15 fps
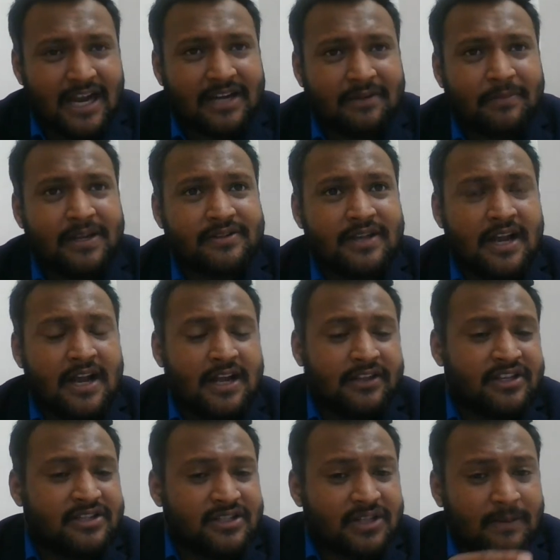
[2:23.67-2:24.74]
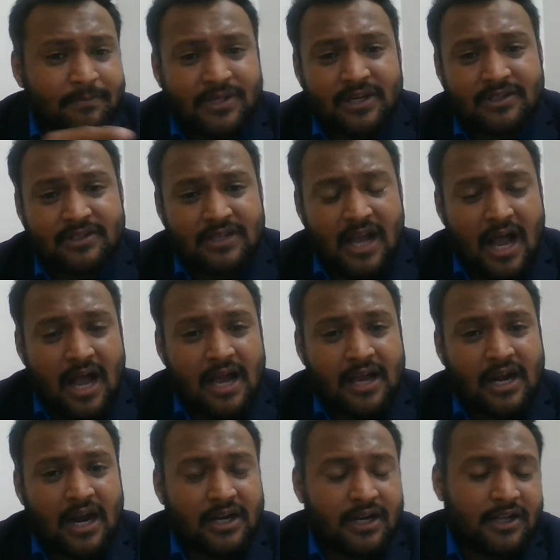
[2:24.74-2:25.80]
that means the subjects
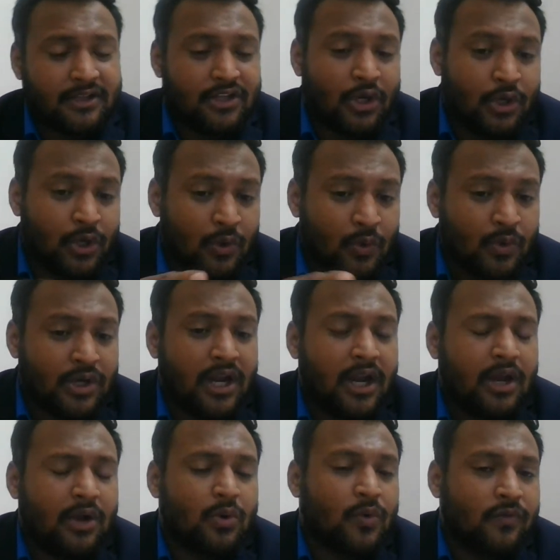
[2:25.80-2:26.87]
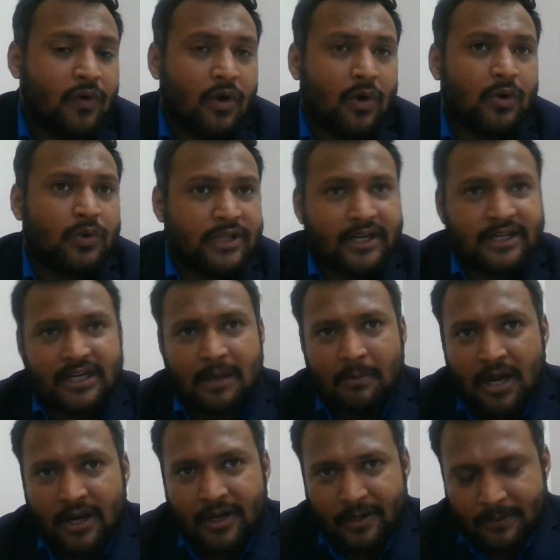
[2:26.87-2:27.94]
are under the duty to follow that
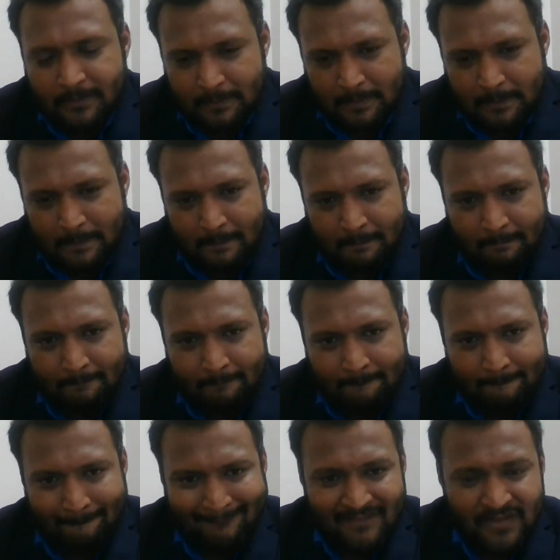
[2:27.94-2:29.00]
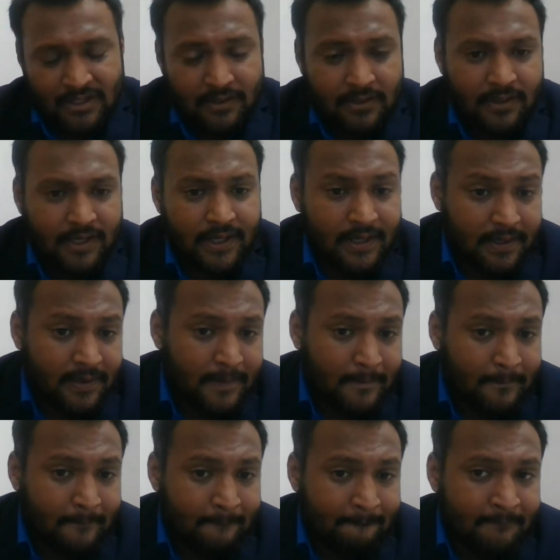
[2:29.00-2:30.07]
command.
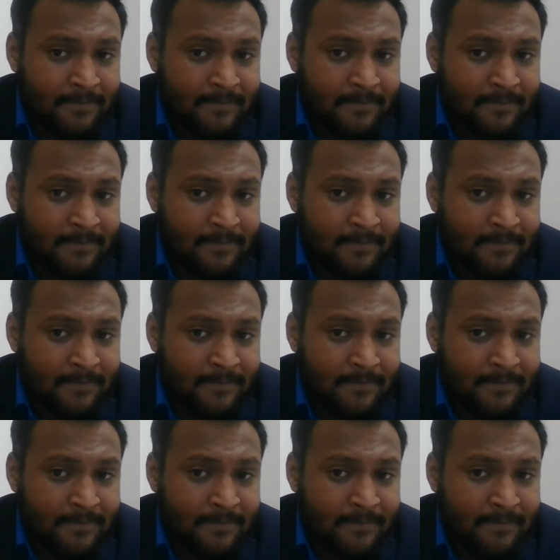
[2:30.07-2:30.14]
Here,